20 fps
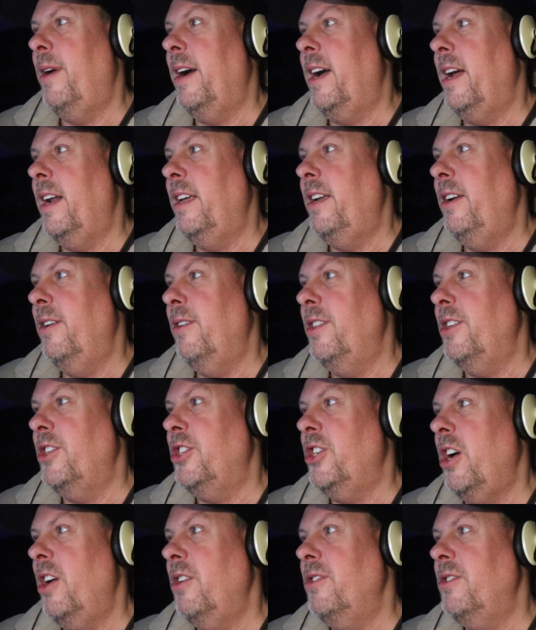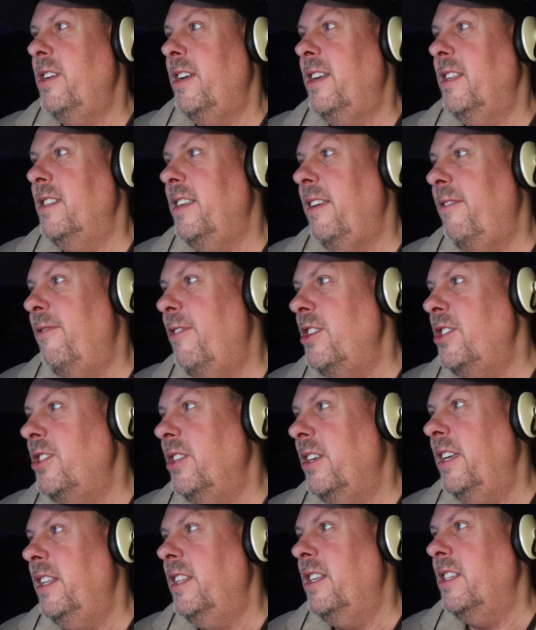I got it here in the chart, so you can see
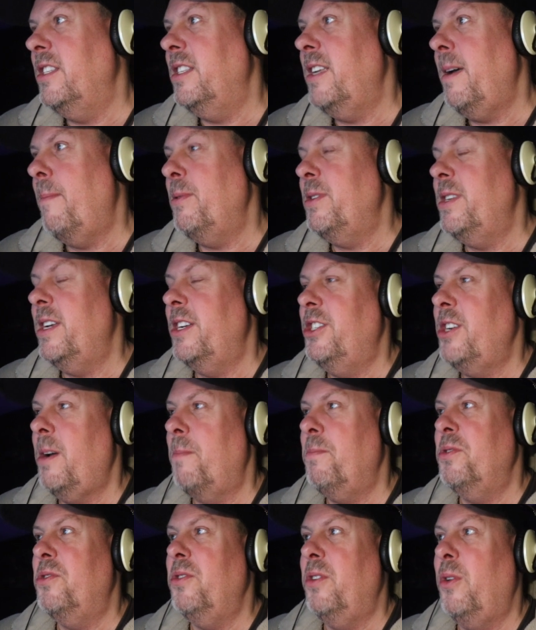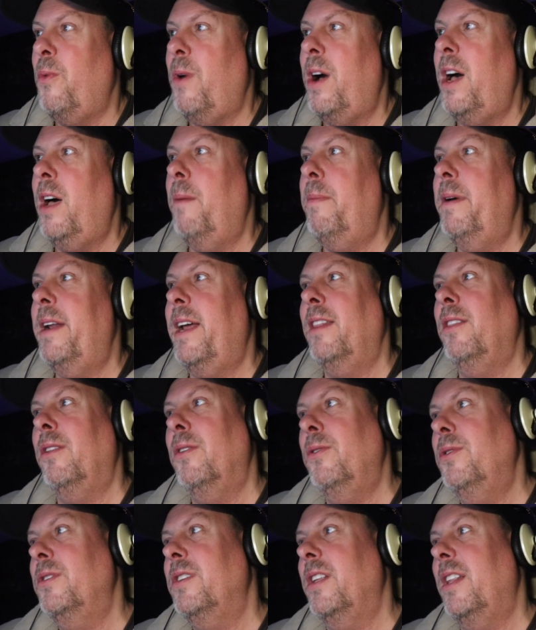visually this 10% jump is doing well, but I
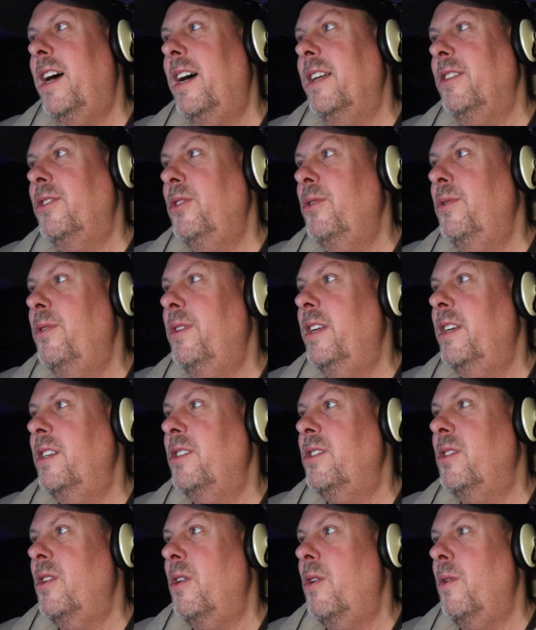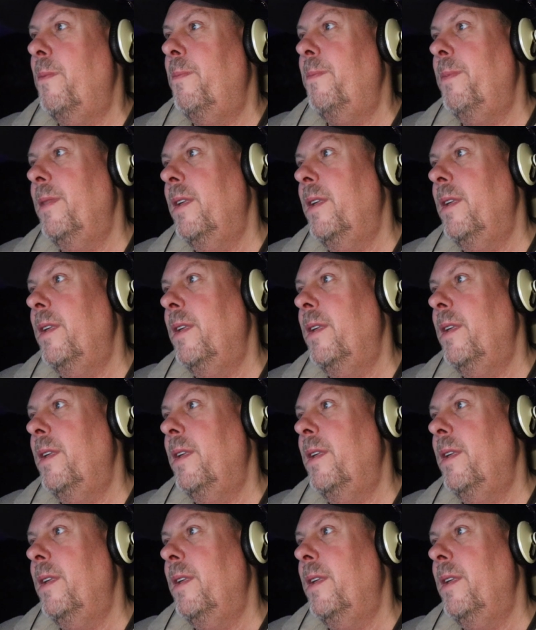lose a lot doing this. So,